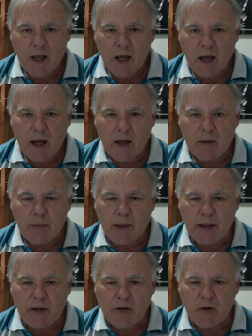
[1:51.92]
It
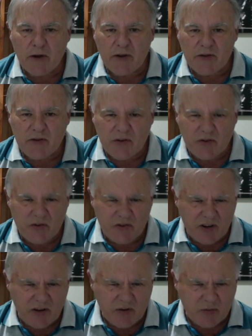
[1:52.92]
played knight to
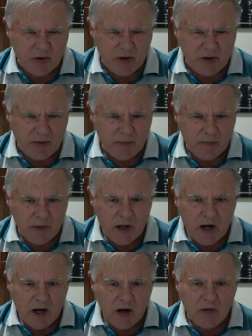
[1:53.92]
c3,
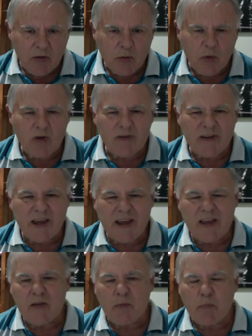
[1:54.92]
and I thought, well, I'll
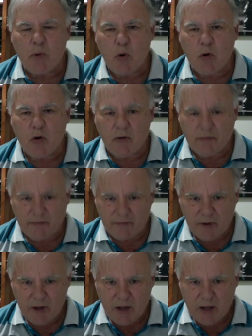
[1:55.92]
take the pawn off,
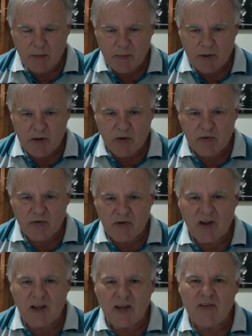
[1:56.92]
because at
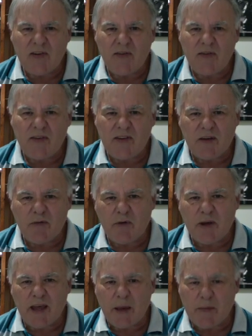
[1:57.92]
least if he
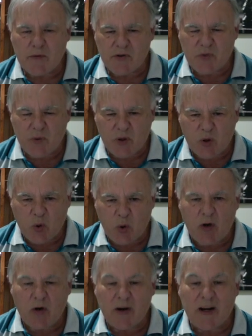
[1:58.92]
recaptures with the queen, I get